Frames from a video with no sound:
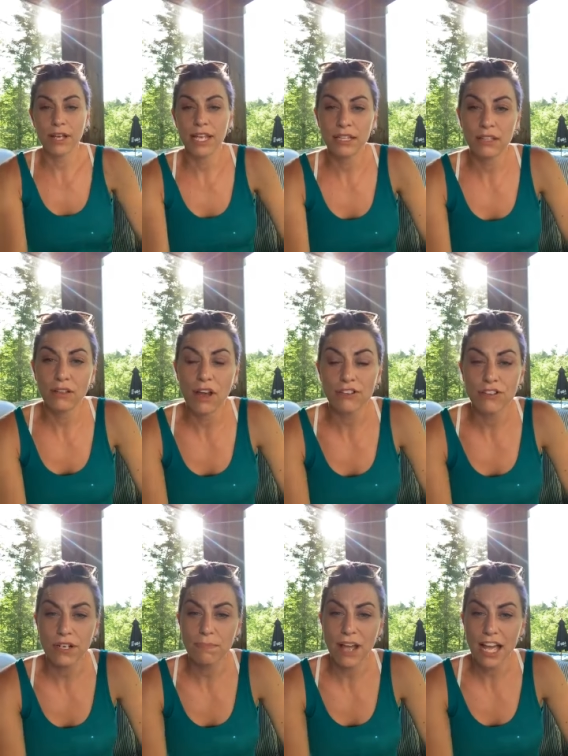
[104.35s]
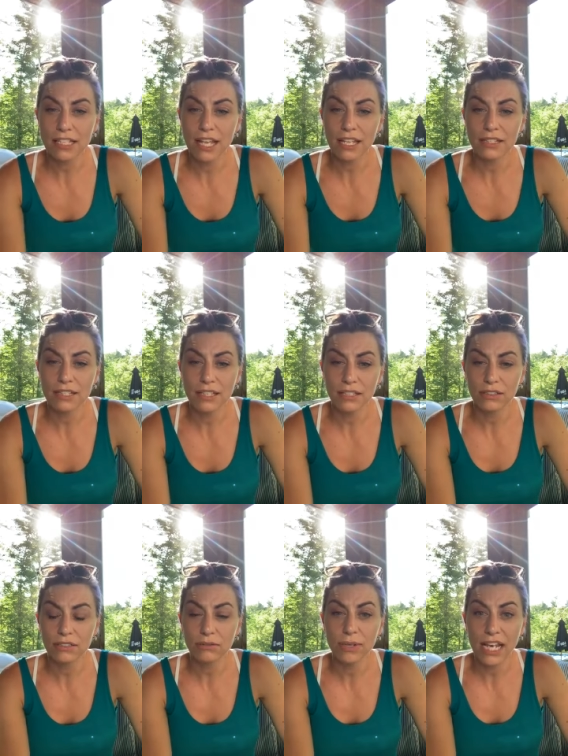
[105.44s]
in the laundry basket
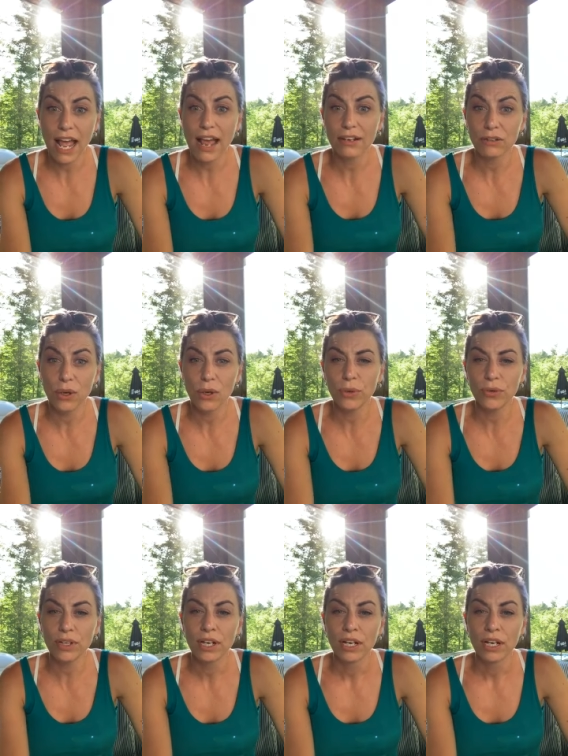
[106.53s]
until we had a load.